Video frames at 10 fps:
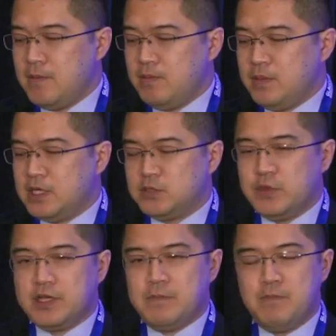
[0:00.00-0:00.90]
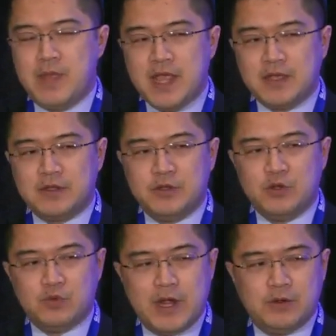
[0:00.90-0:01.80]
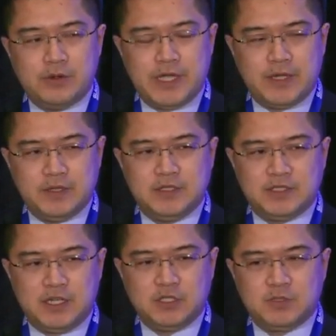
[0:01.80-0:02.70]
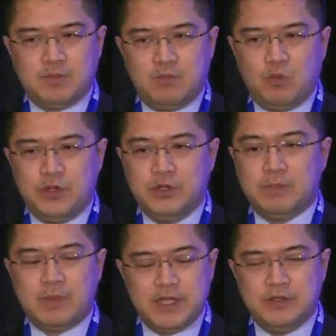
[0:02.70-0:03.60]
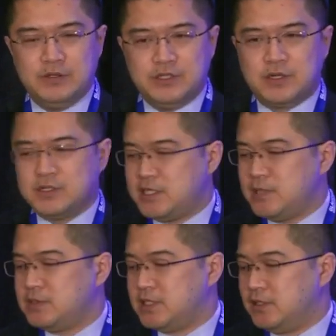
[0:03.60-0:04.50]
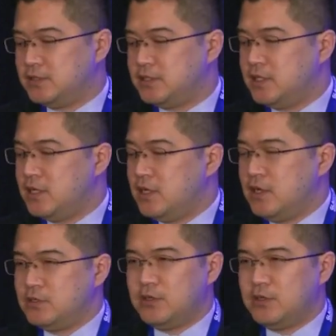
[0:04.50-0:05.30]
Because we can make new retinal ganglion cells by using our stem cells. So